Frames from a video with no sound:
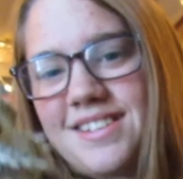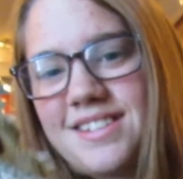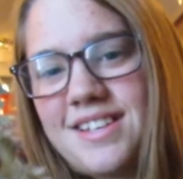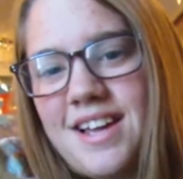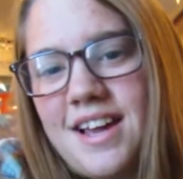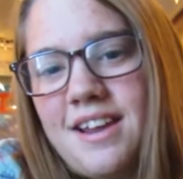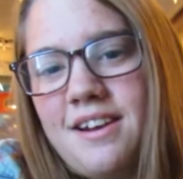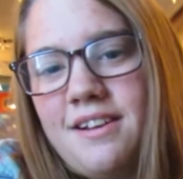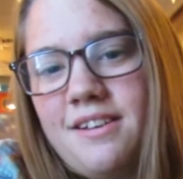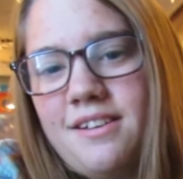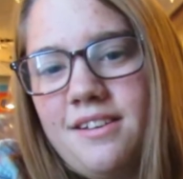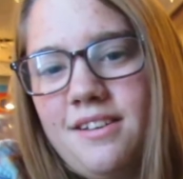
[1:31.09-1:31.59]

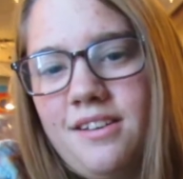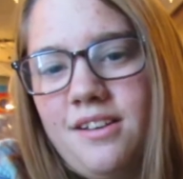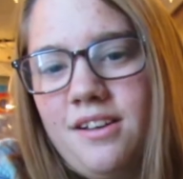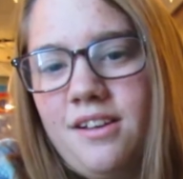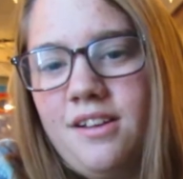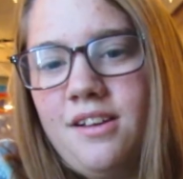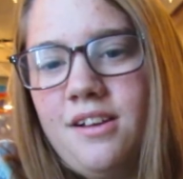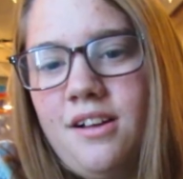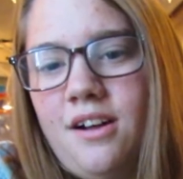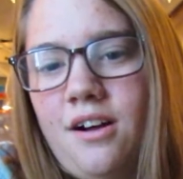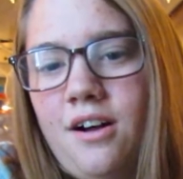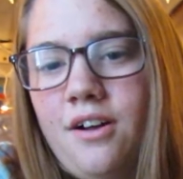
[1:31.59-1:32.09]
kind of
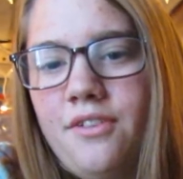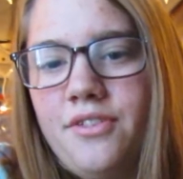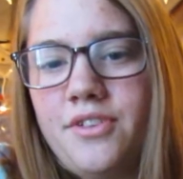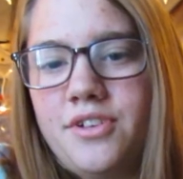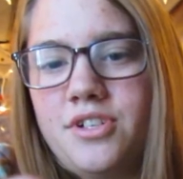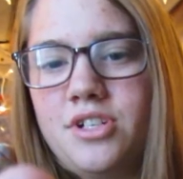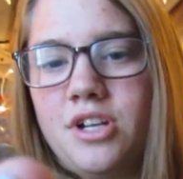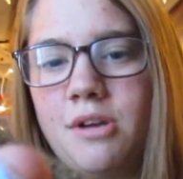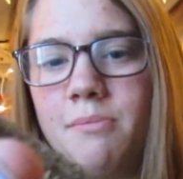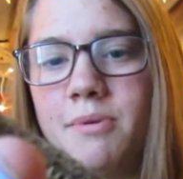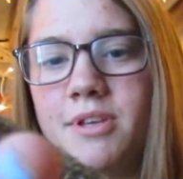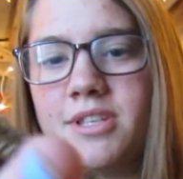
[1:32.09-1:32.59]
on the
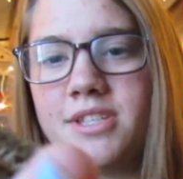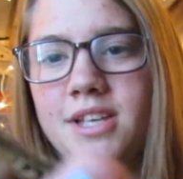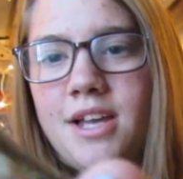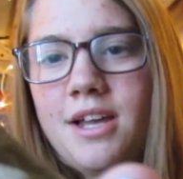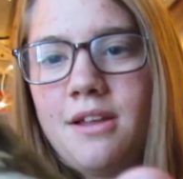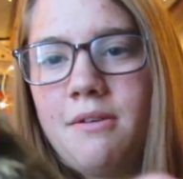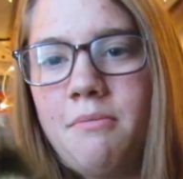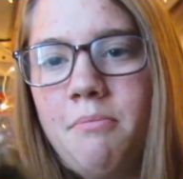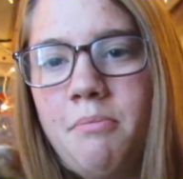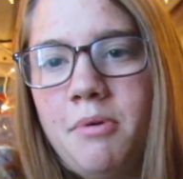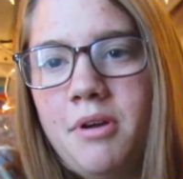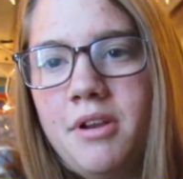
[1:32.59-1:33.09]
chubby
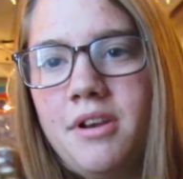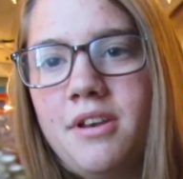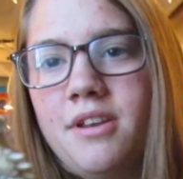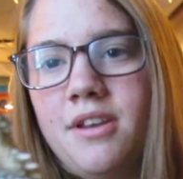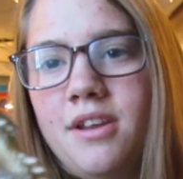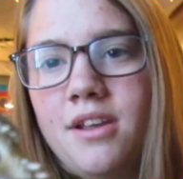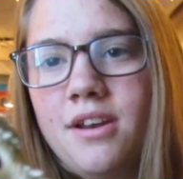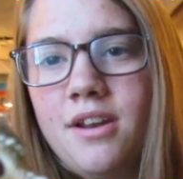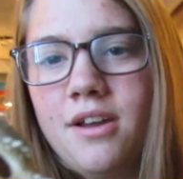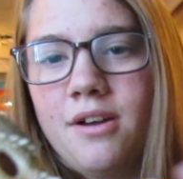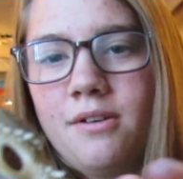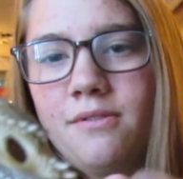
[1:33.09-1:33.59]
side, but
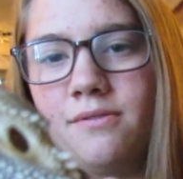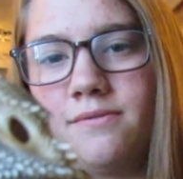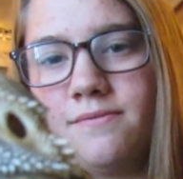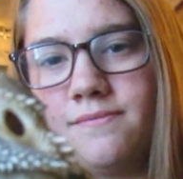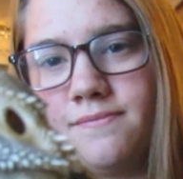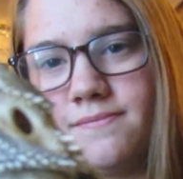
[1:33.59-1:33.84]
you know,